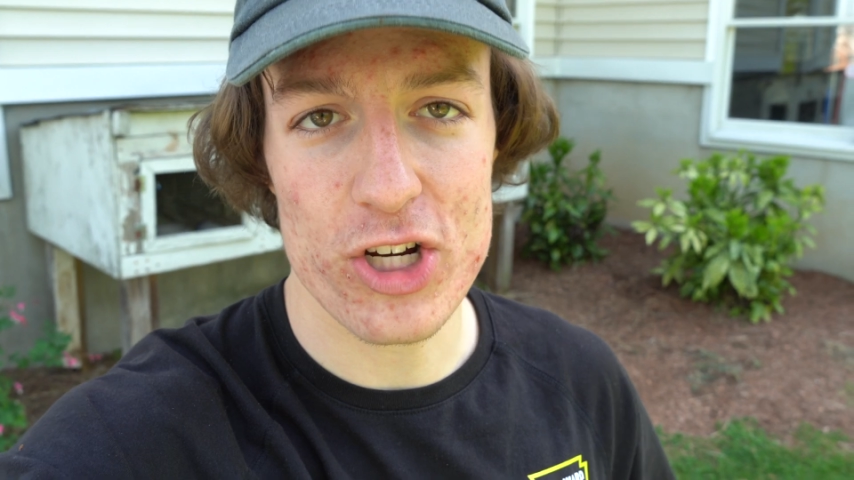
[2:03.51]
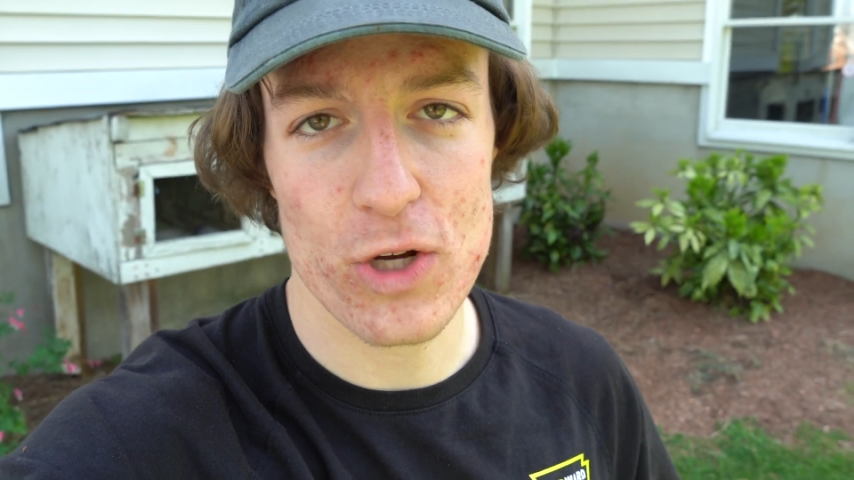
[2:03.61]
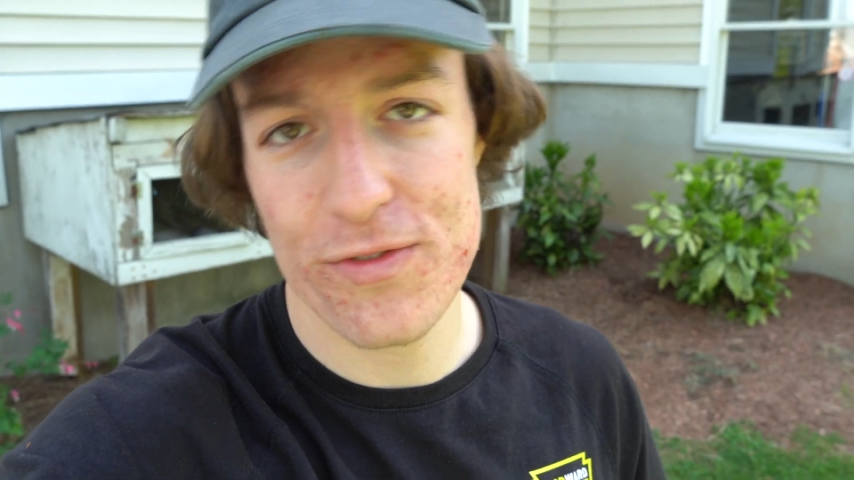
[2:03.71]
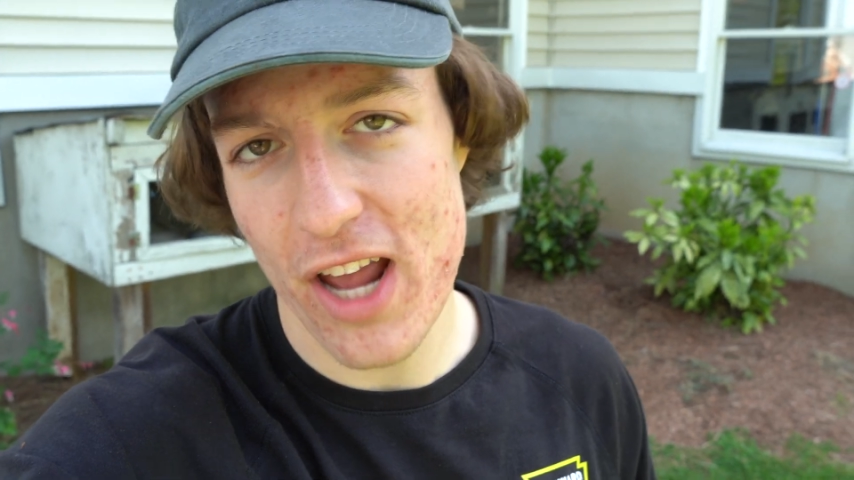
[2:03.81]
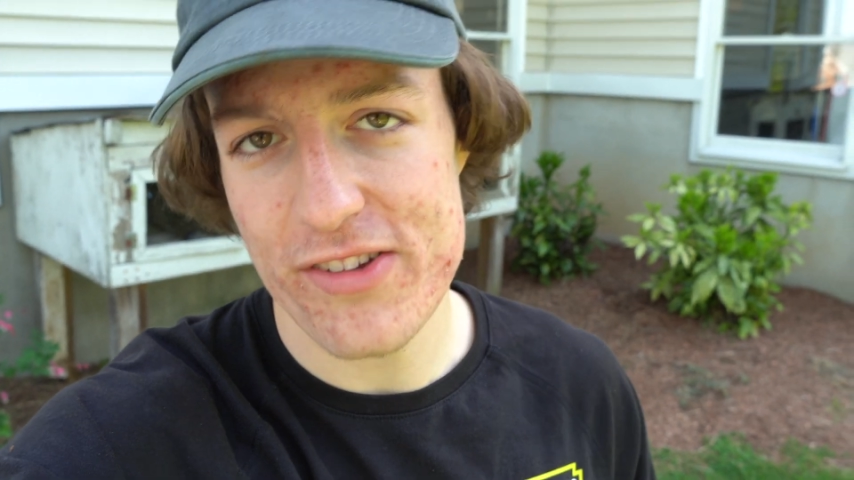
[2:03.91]

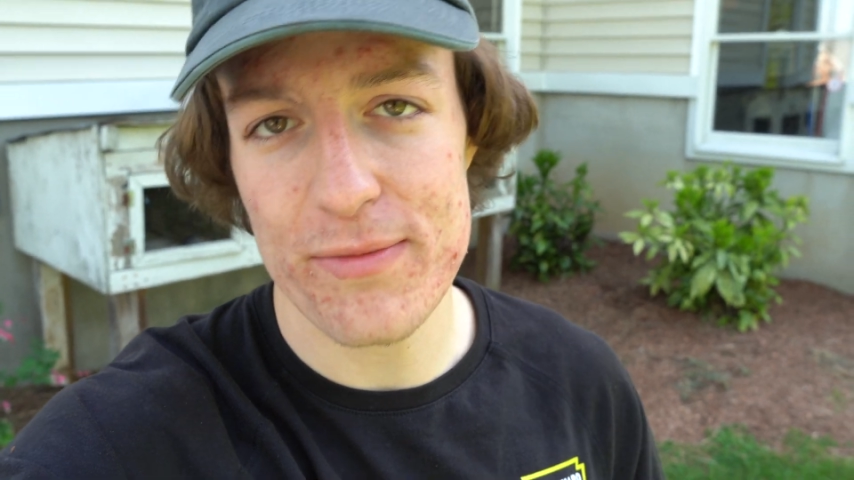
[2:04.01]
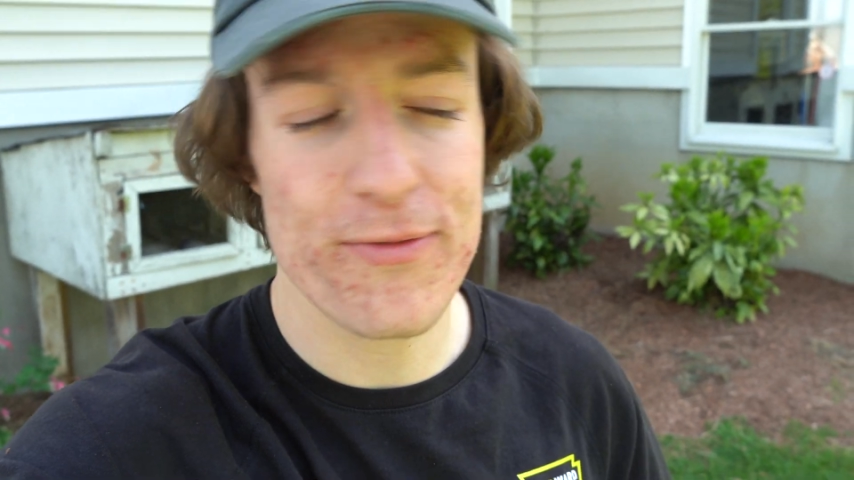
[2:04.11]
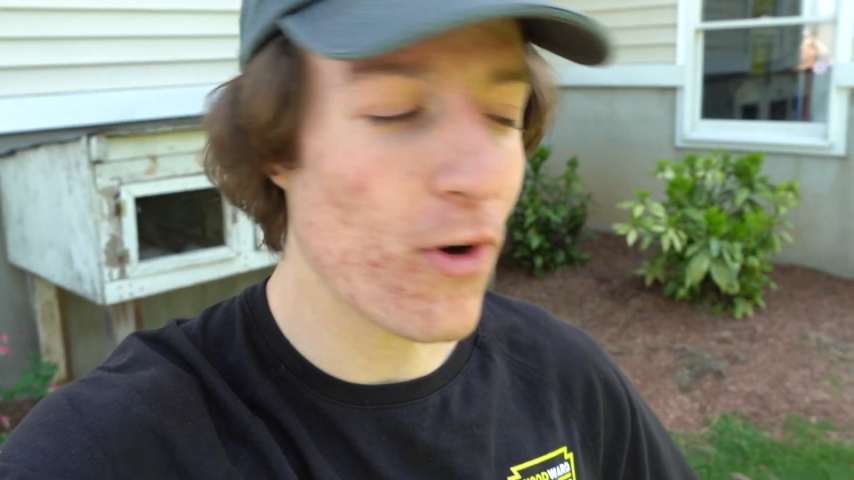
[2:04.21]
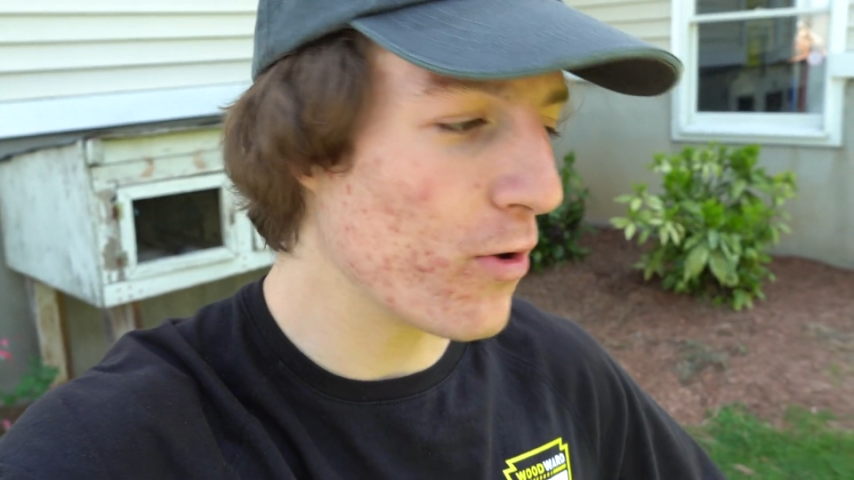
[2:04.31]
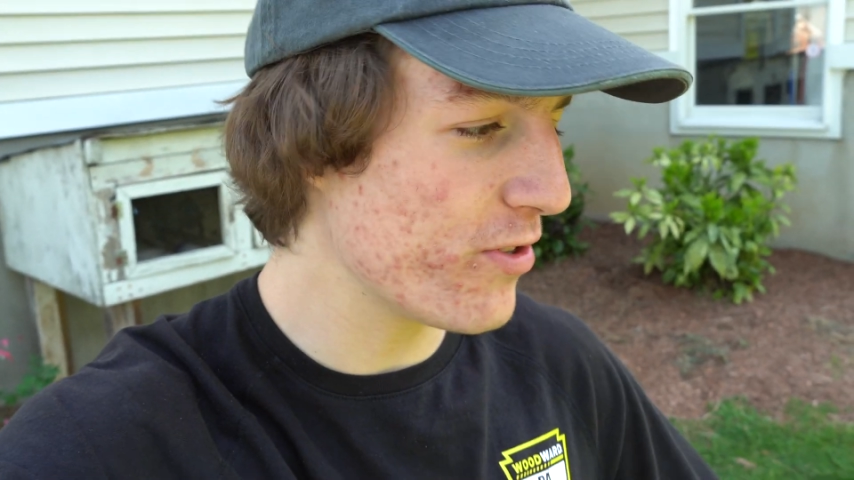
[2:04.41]
So I've got some
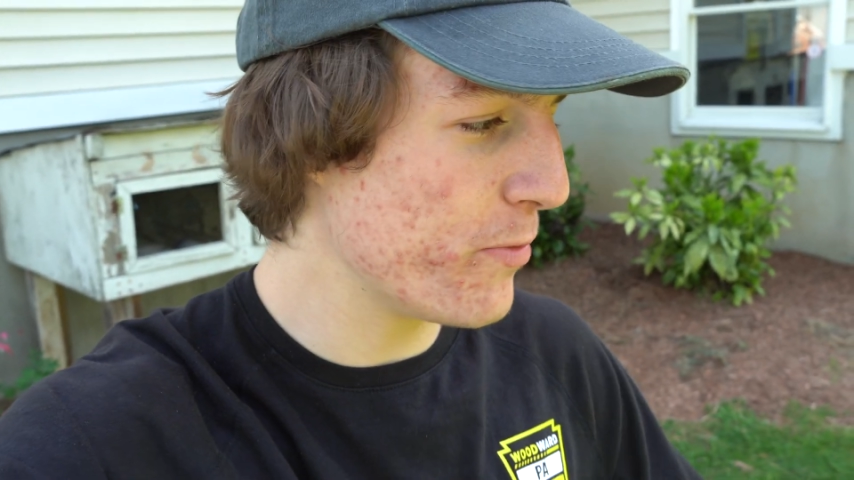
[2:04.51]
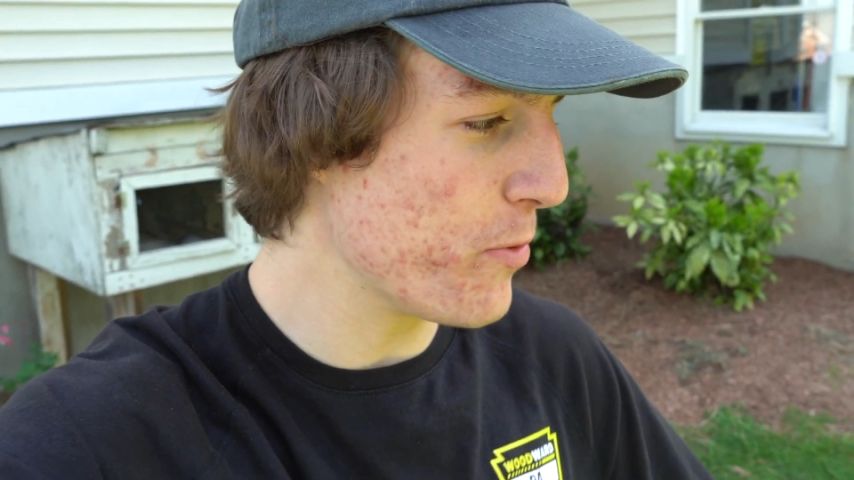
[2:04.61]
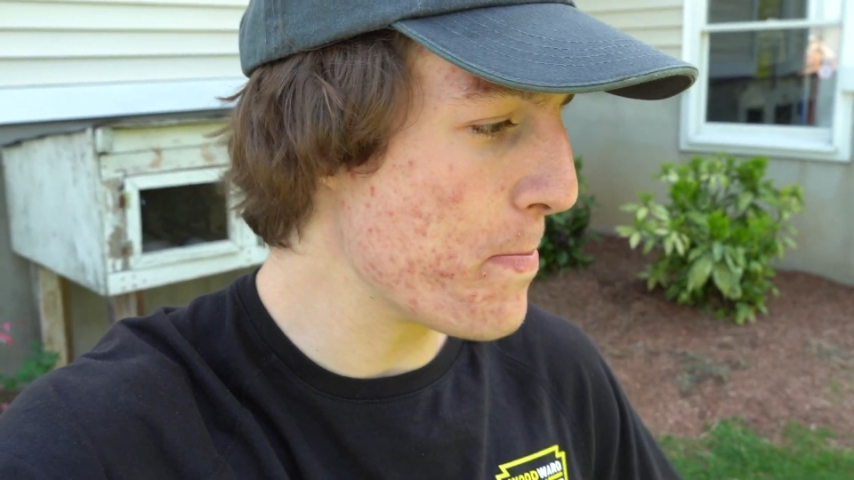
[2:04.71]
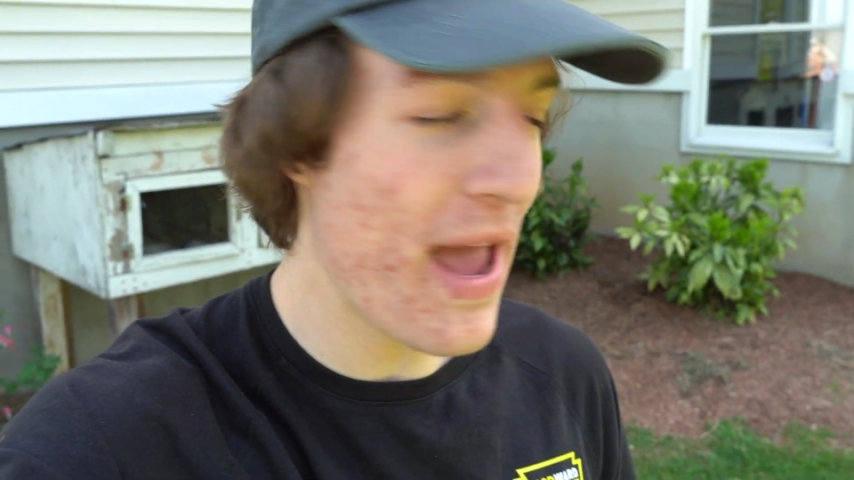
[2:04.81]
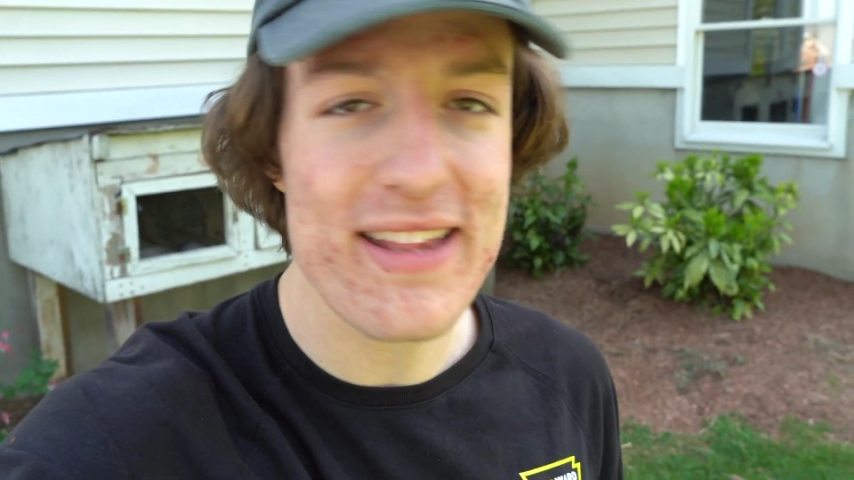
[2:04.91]
folds and
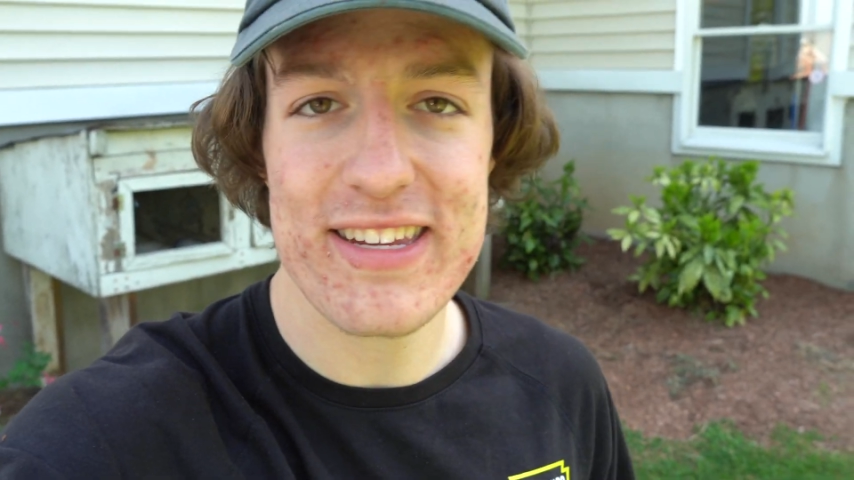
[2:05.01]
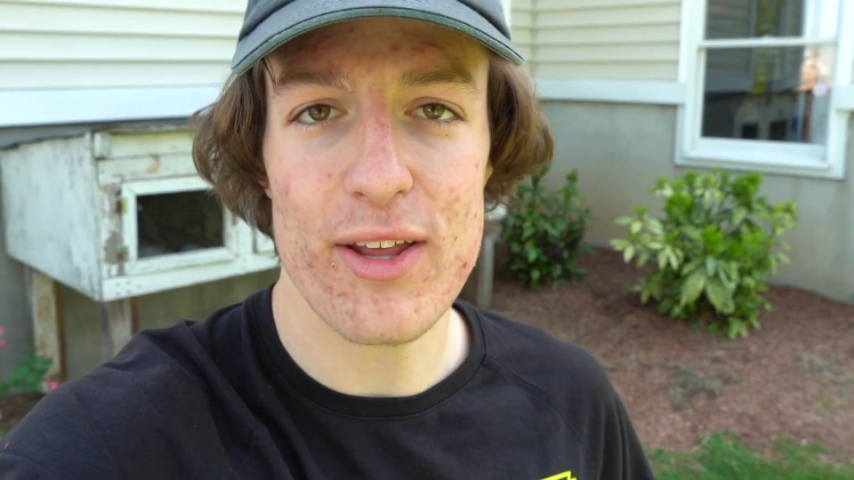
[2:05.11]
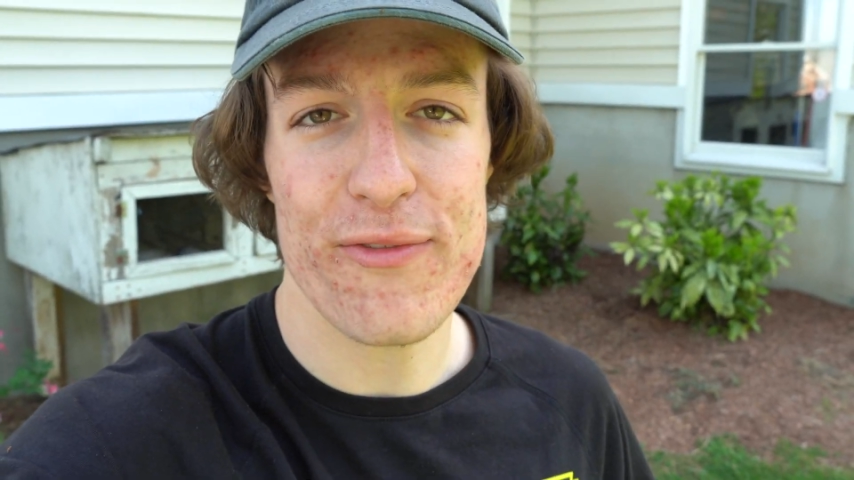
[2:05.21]
some bends in the